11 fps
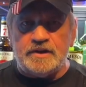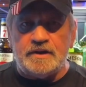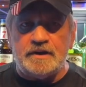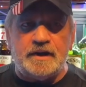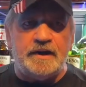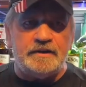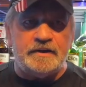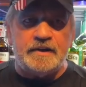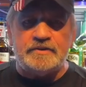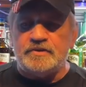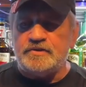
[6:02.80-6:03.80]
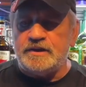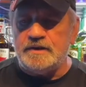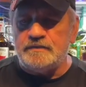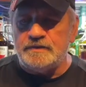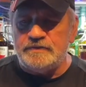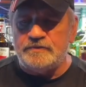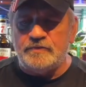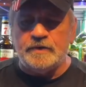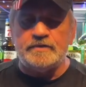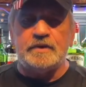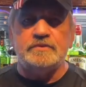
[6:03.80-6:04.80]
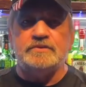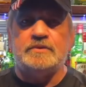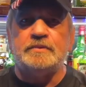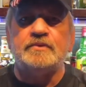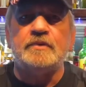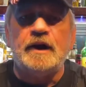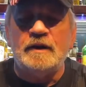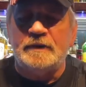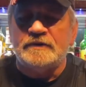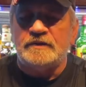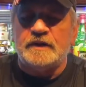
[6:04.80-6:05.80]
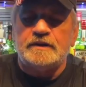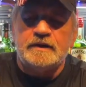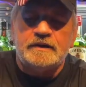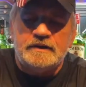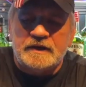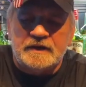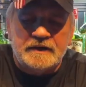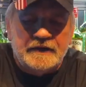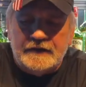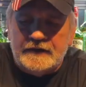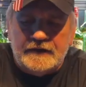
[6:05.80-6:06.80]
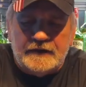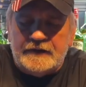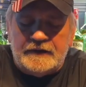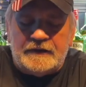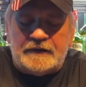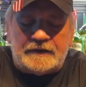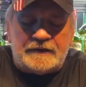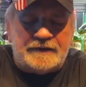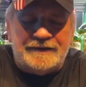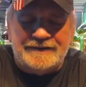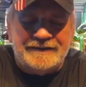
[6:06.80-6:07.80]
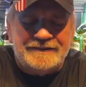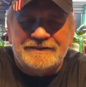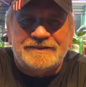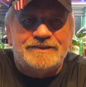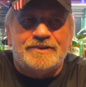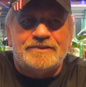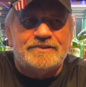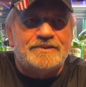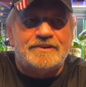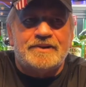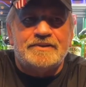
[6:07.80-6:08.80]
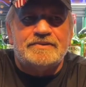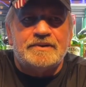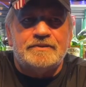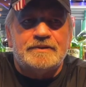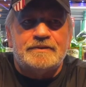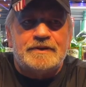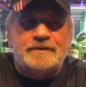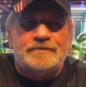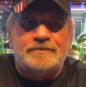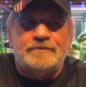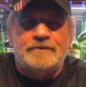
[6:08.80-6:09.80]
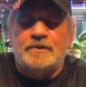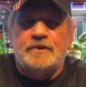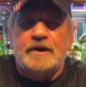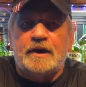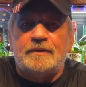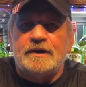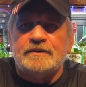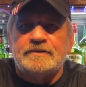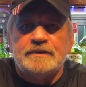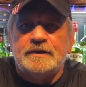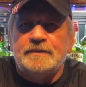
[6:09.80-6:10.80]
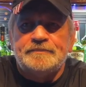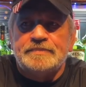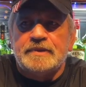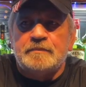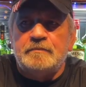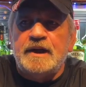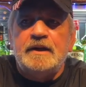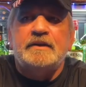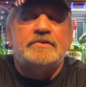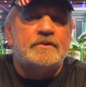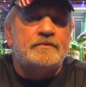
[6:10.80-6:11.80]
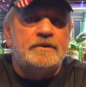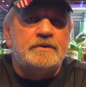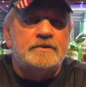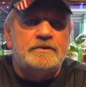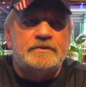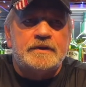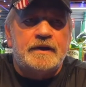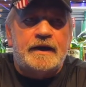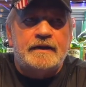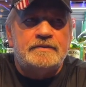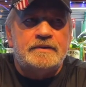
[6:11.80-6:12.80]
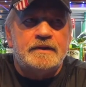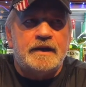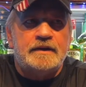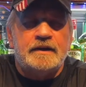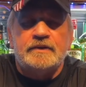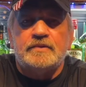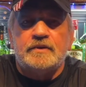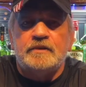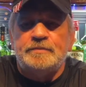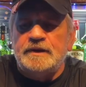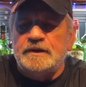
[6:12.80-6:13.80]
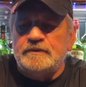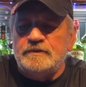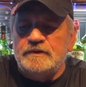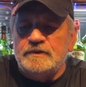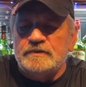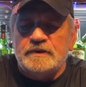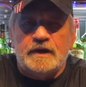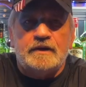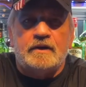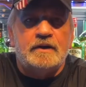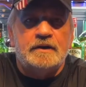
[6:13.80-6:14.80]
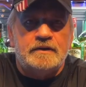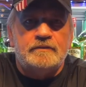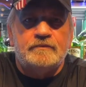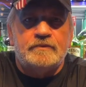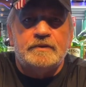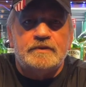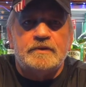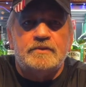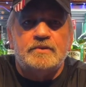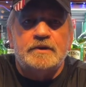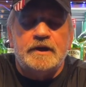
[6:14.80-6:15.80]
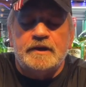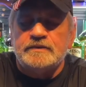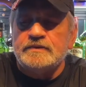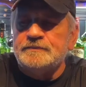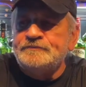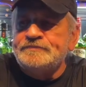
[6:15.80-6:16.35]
channel. I had another channel with 4,000 subscribers and and uh, uh, tons and tons of, of, of, viewing hours, millions of views. Uh, I think I had like 12 million views all in within two years.